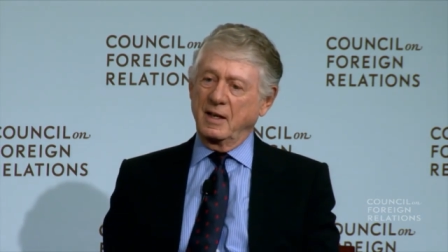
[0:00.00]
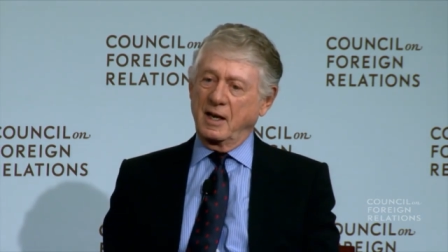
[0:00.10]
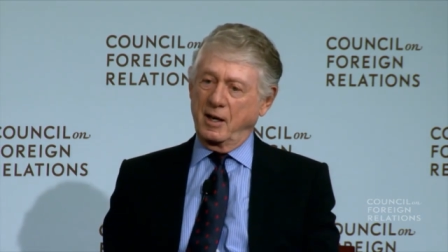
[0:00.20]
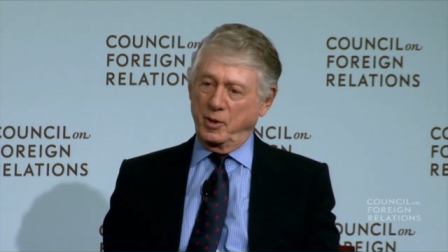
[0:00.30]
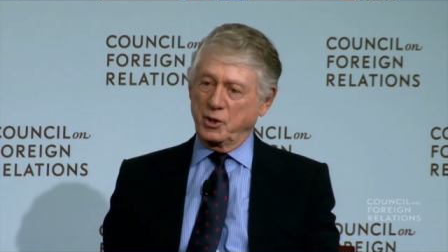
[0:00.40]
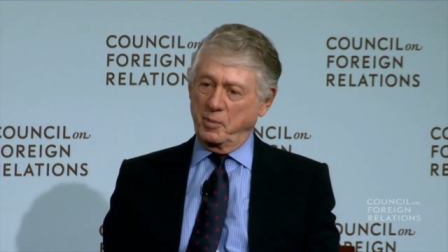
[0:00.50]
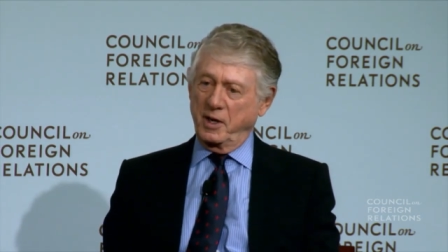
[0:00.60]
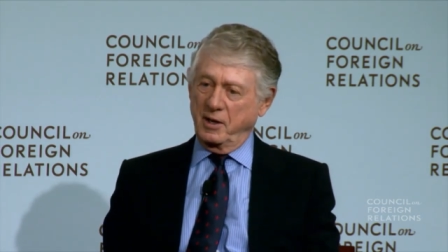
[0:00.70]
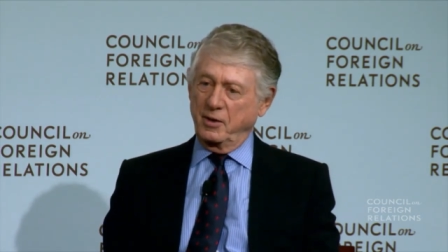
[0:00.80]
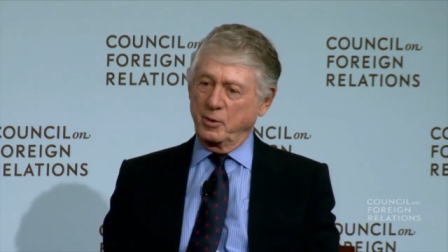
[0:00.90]
how much
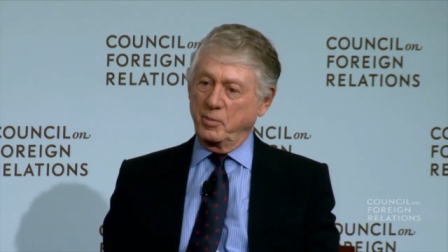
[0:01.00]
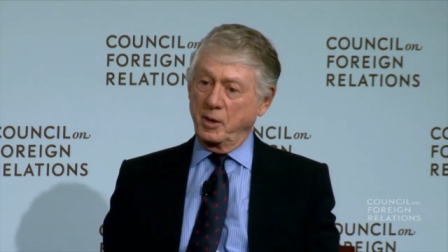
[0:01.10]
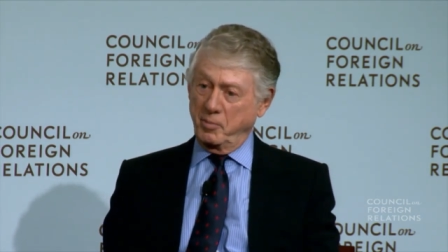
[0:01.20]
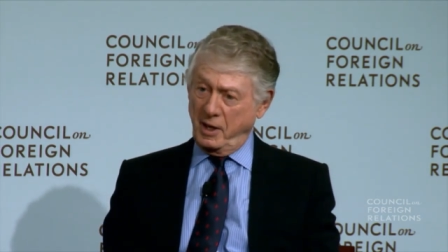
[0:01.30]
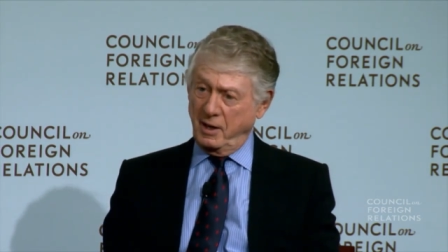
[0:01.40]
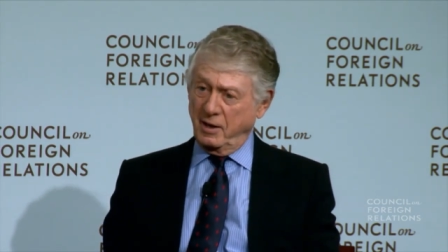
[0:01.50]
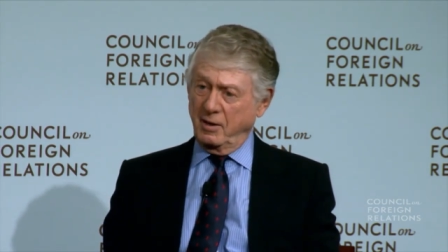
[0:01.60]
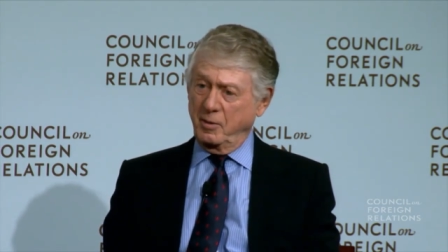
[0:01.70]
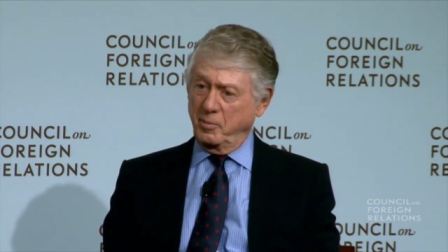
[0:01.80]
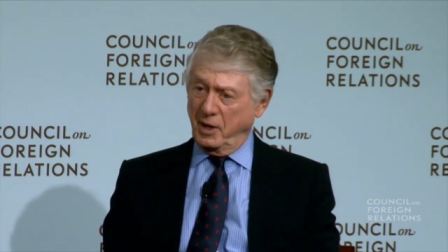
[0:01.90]
money could be
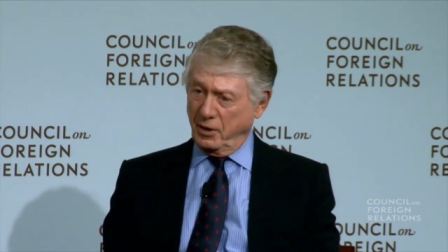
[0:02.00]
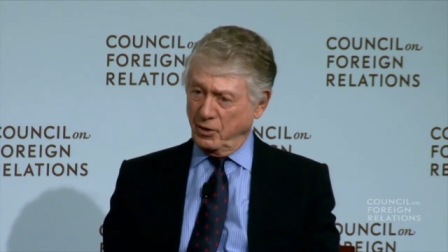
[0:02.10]
made by